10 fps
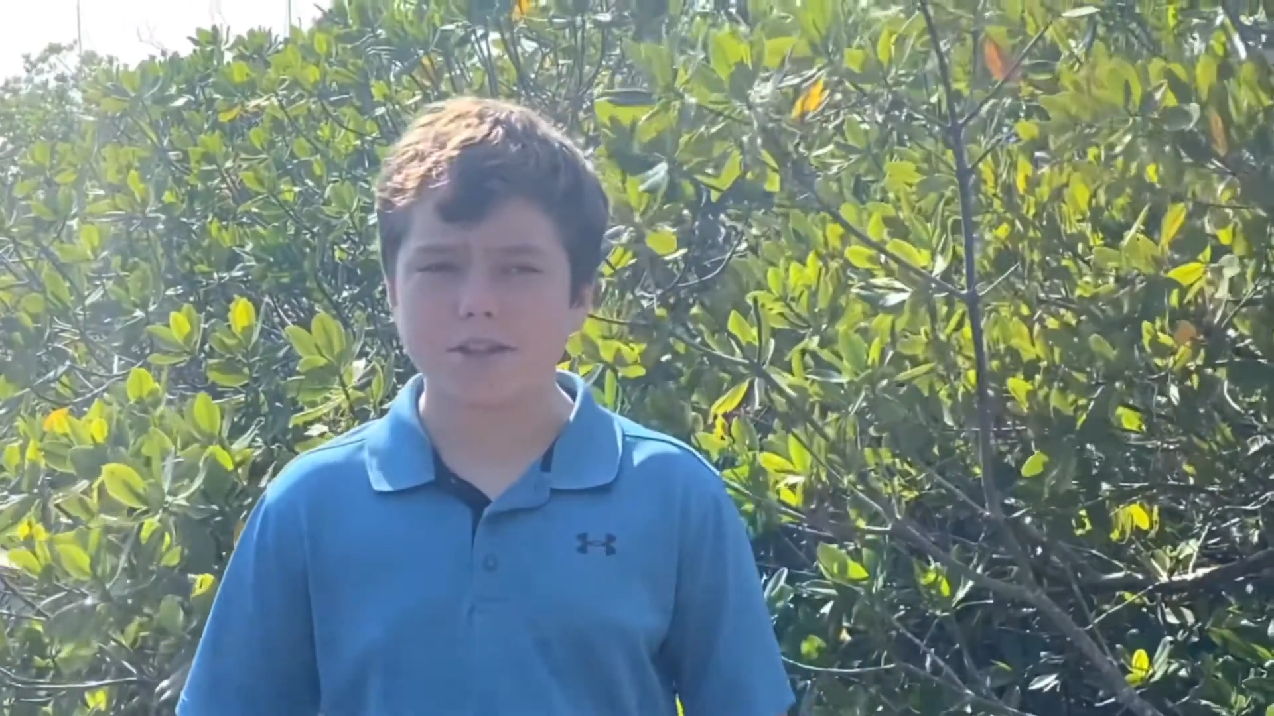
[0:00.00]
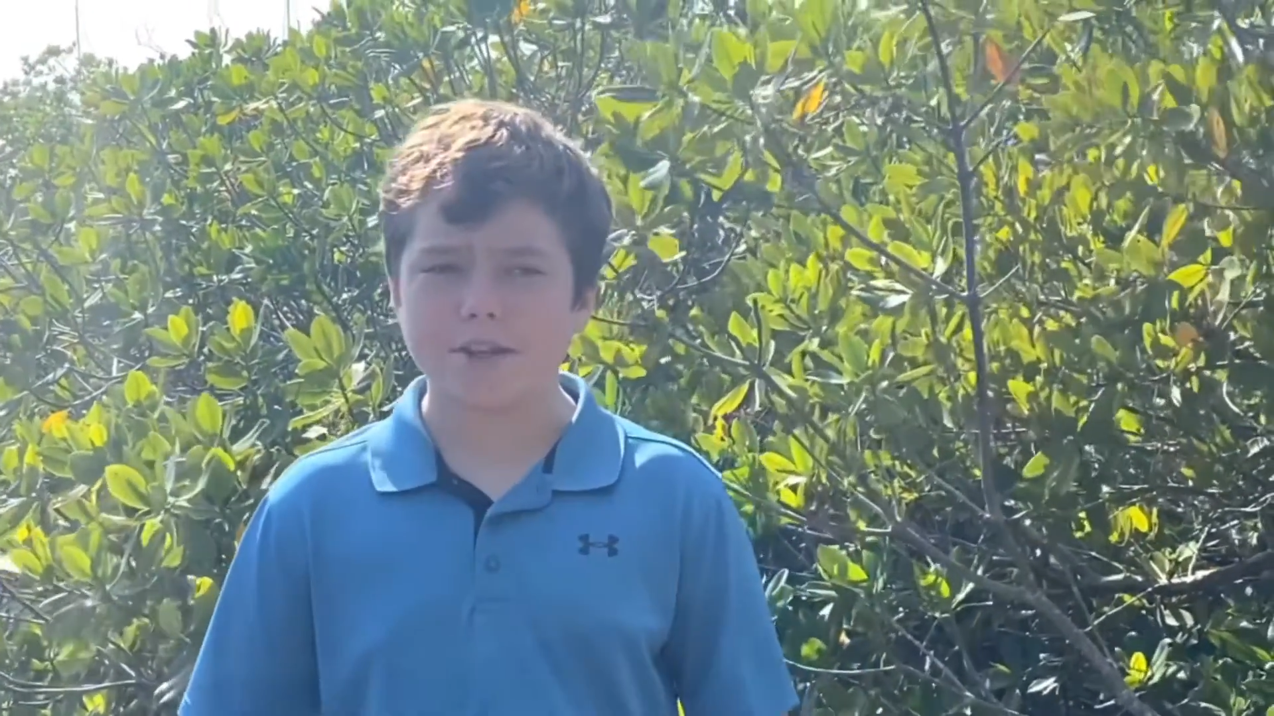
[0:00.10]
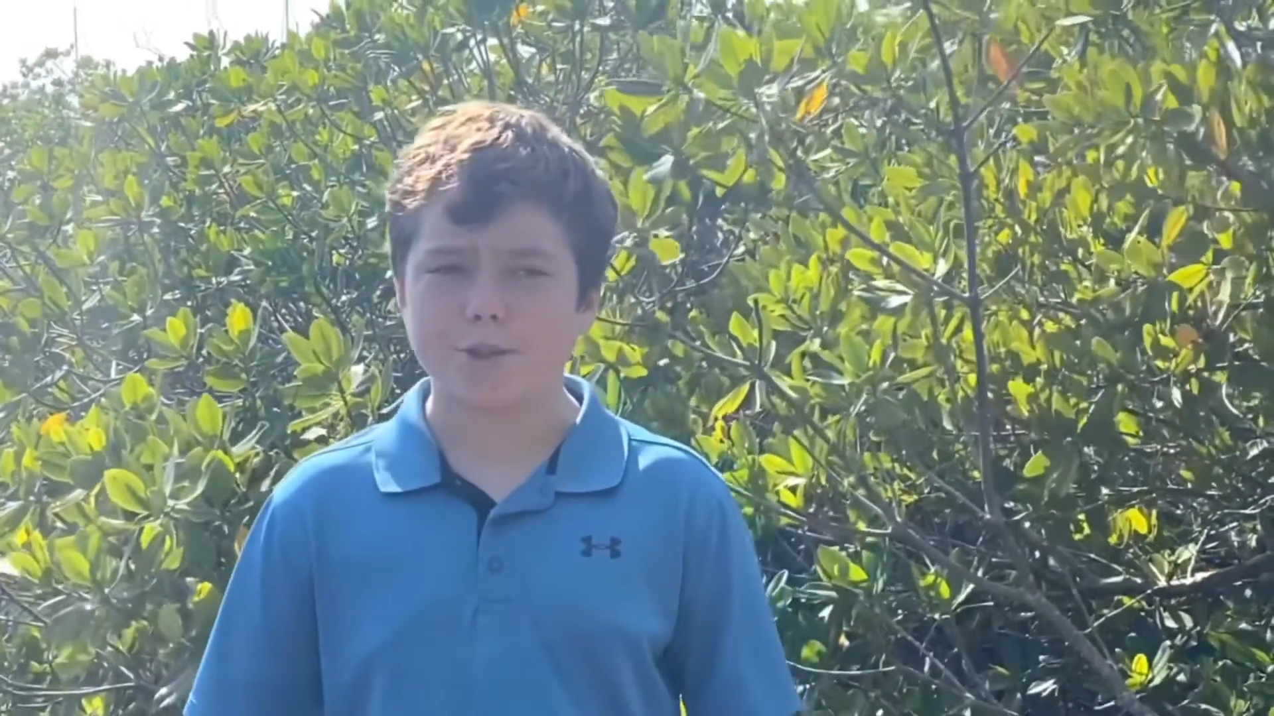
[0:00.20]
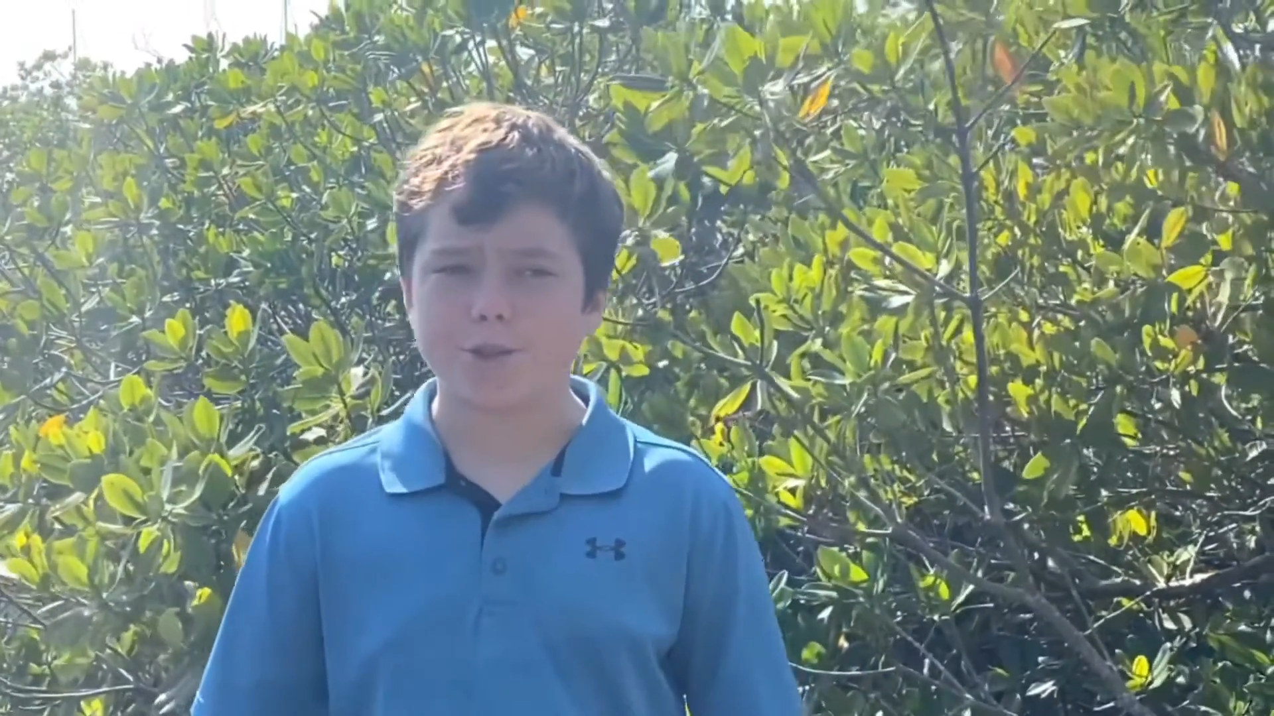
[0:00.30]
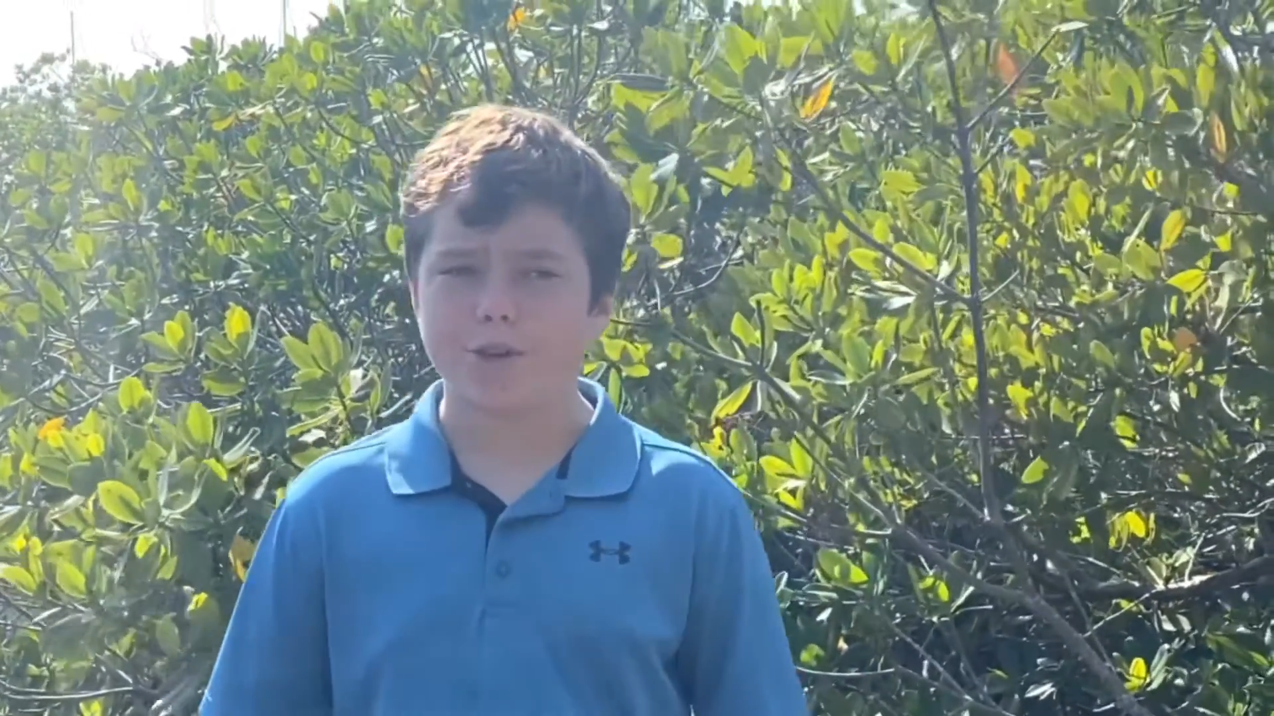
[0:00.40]

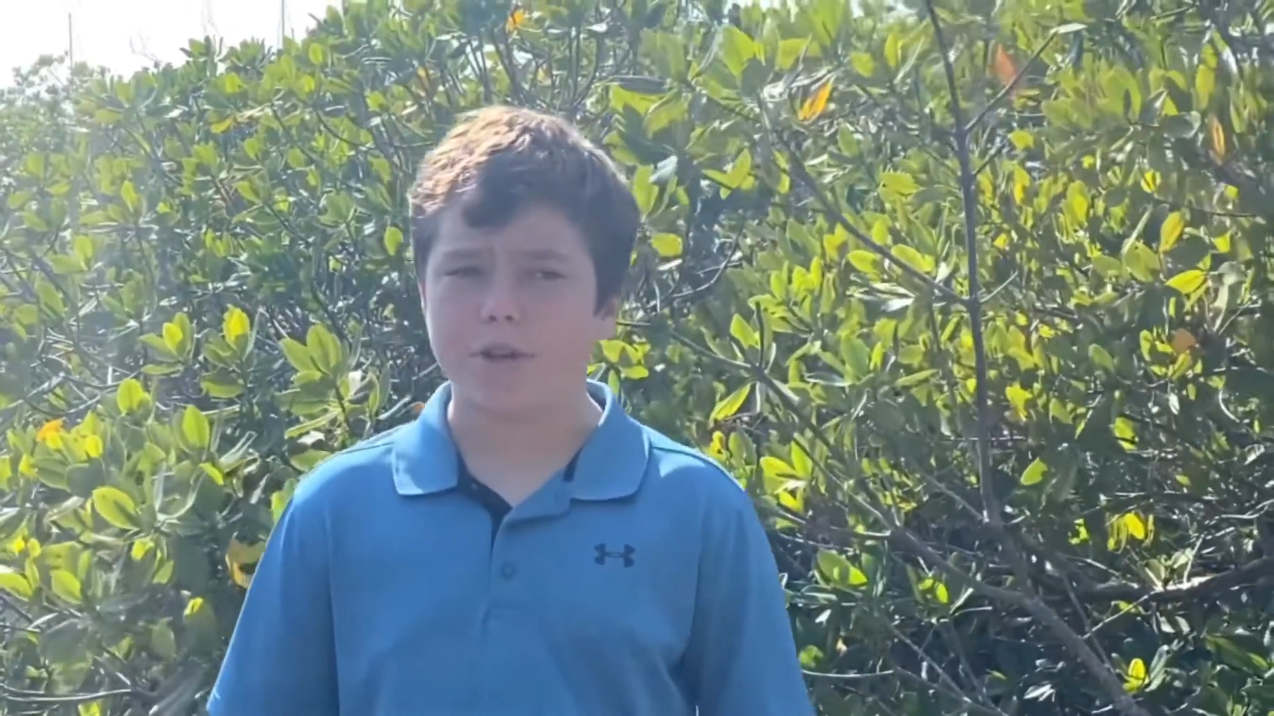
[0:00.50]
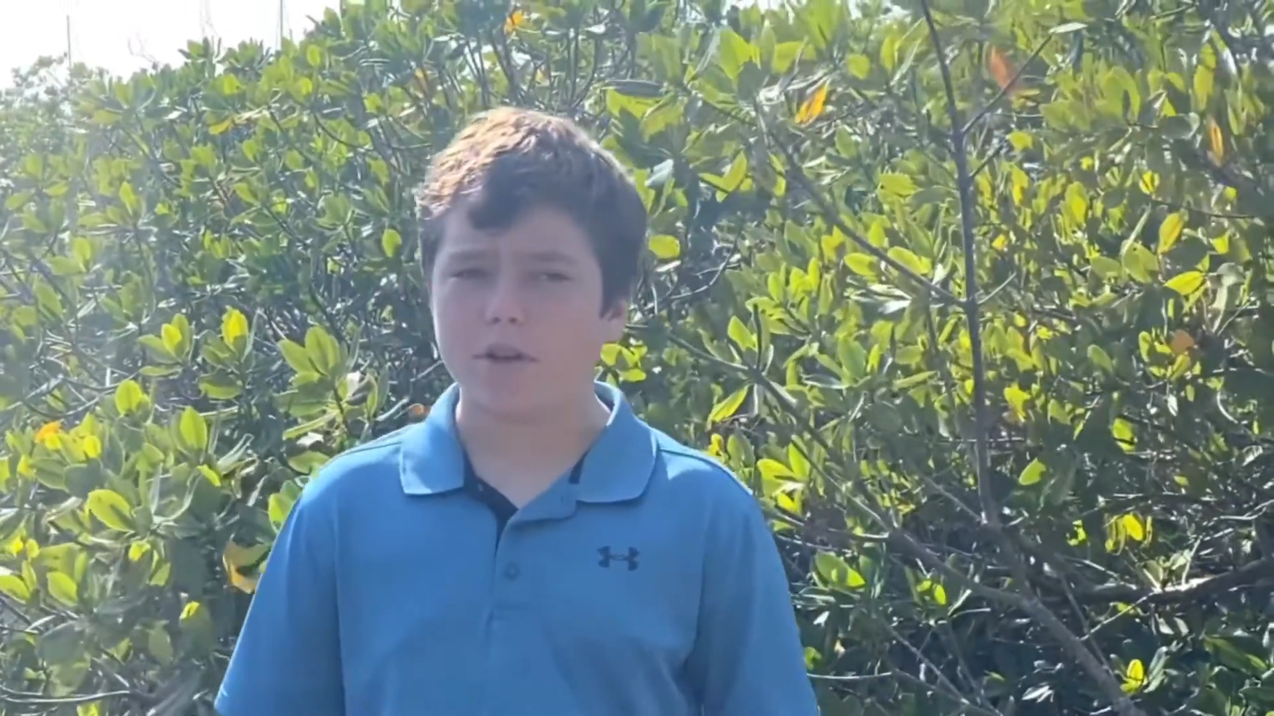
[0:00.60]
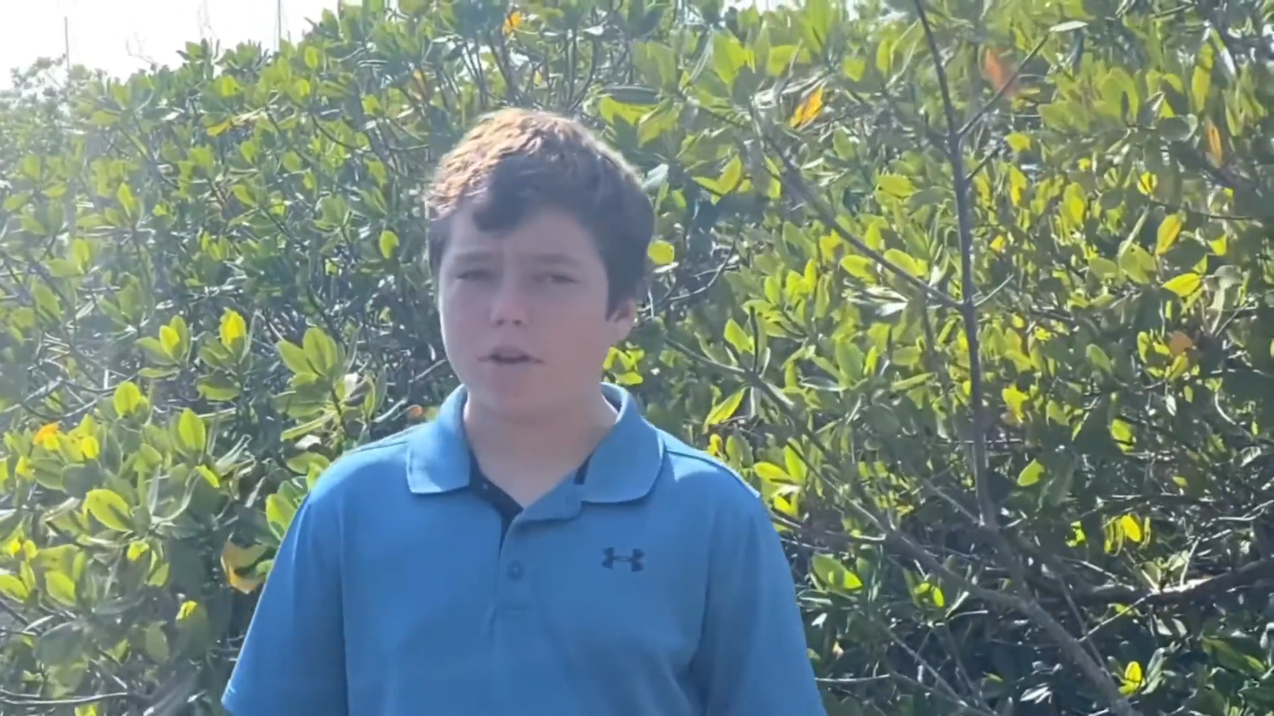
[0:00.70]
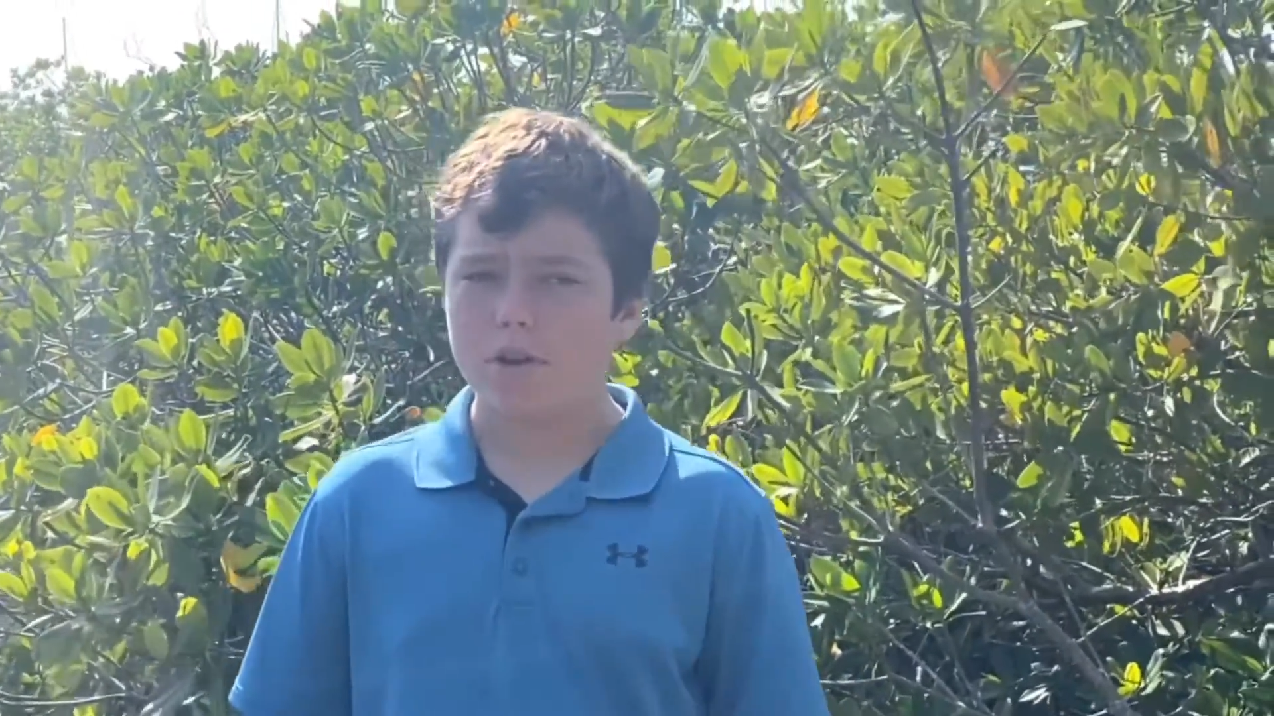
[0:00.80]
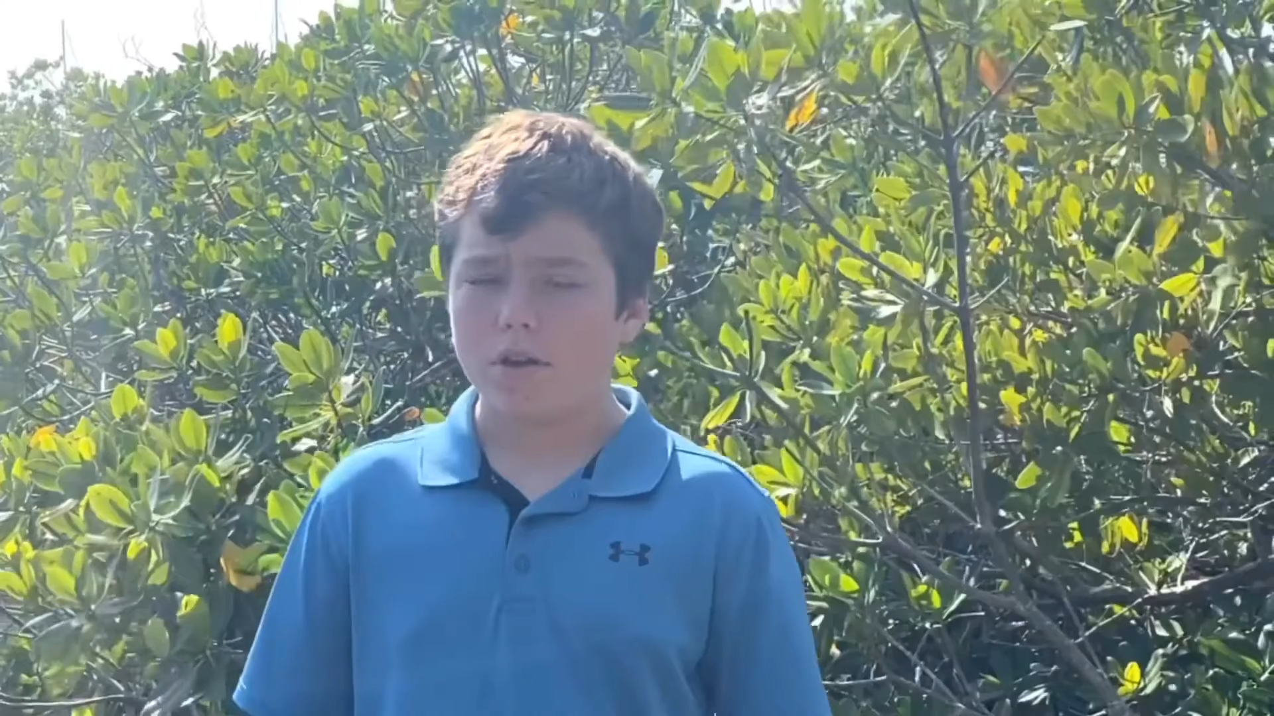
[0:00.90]
century.